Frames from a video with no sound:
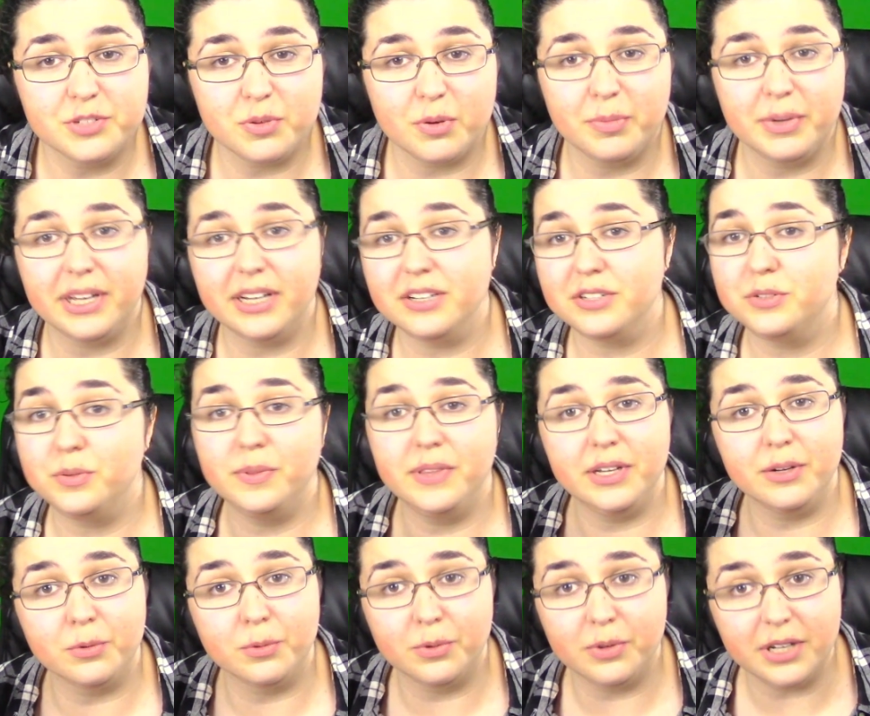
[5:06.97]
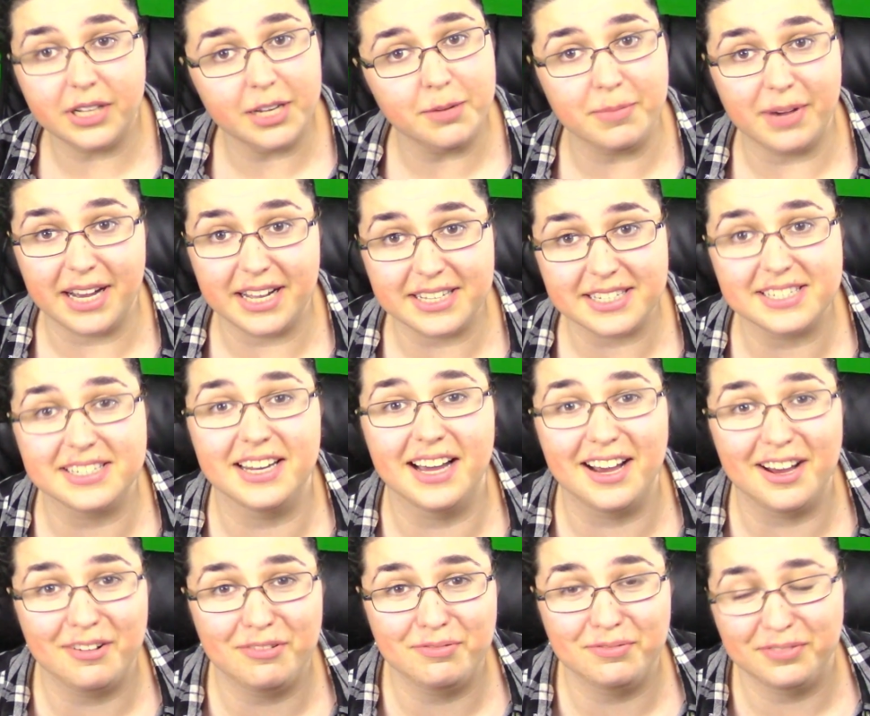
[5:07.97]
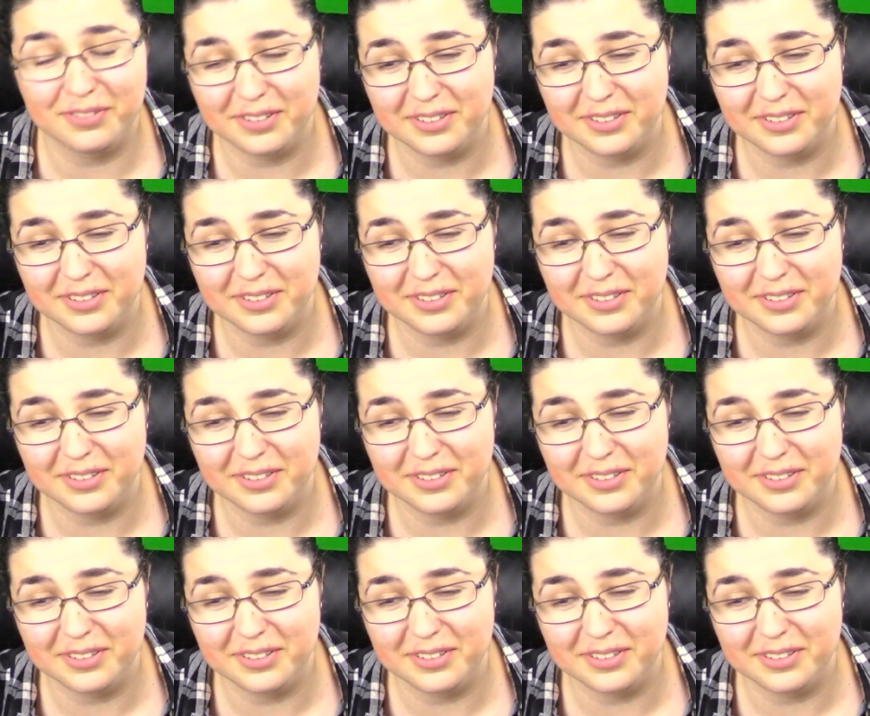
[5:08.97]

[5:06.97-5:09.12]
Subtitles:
where we get into the really bad stuff.